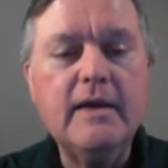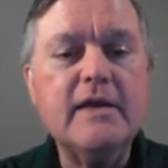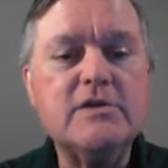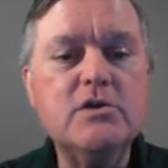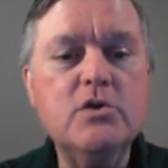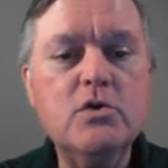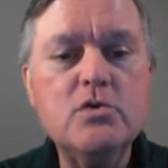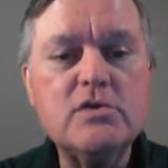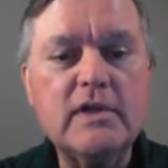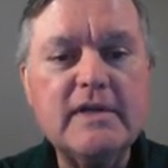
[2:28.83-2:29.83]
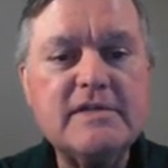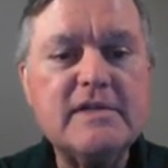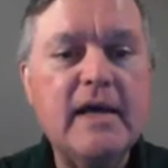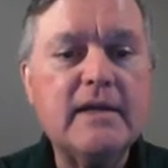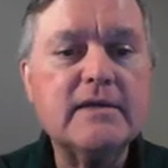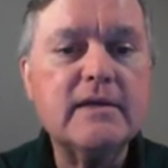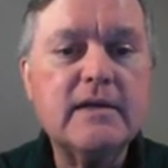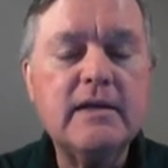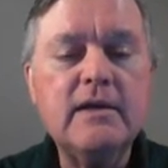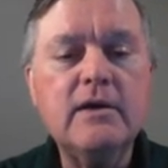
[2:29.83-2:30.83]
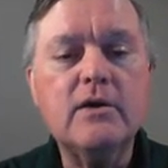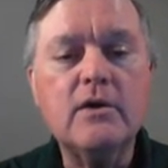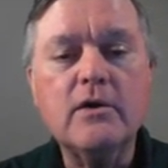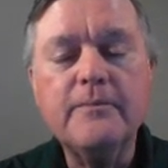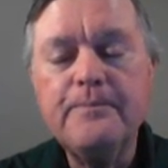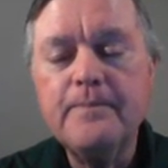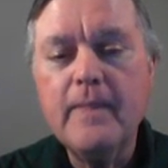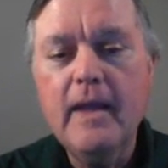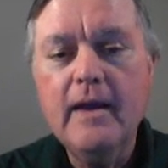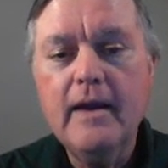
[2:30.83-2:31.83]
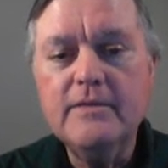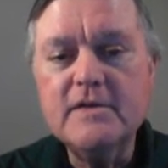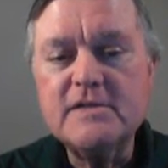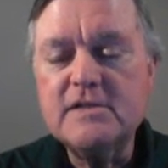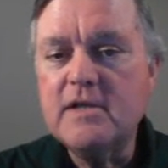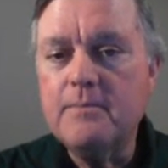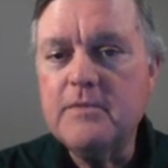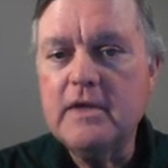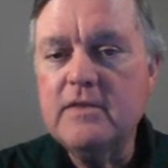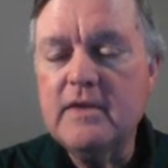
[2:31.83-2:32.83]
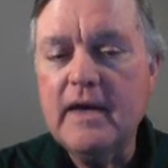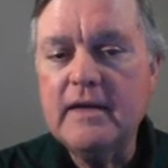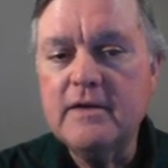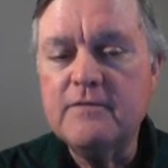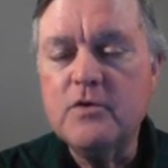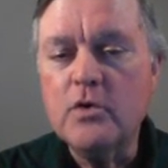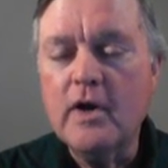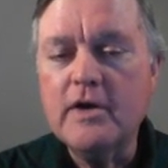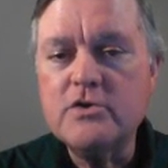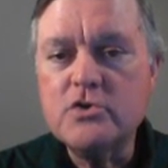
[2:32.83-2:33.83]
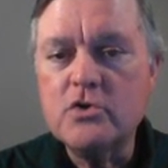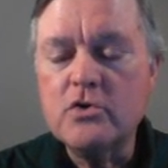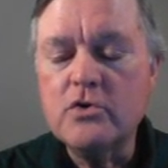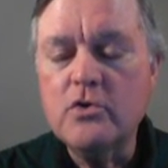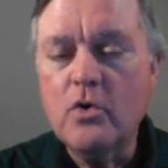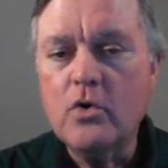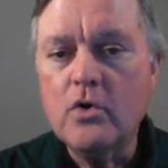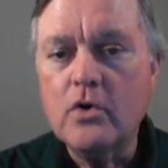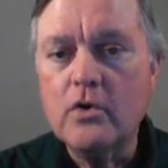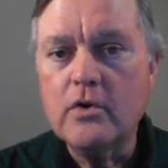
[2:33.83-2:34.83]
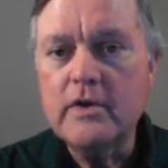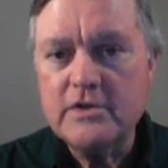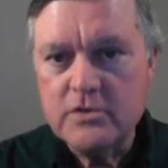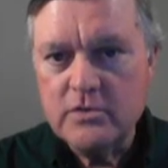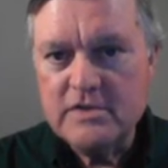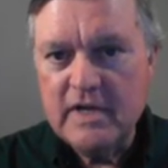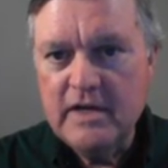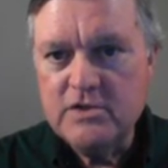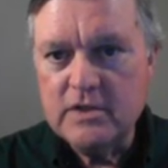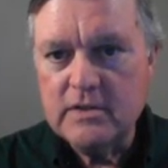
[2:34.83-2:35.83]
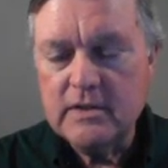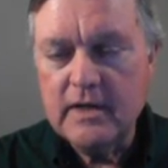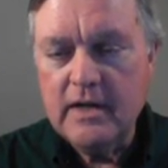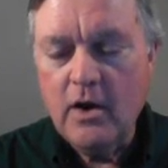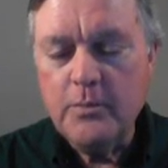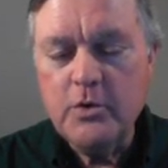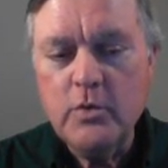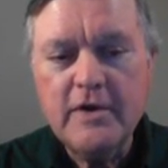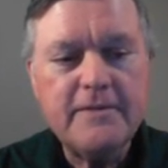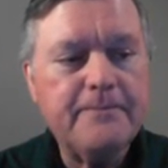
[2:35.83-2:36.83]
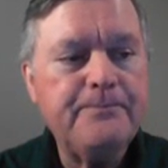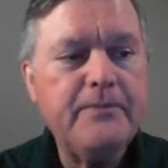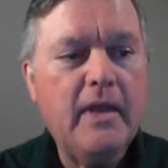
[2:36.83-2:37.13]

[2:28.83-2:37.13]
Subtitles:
and that's usually set here. This is something that if you're unsure, your insurance agent can help you with.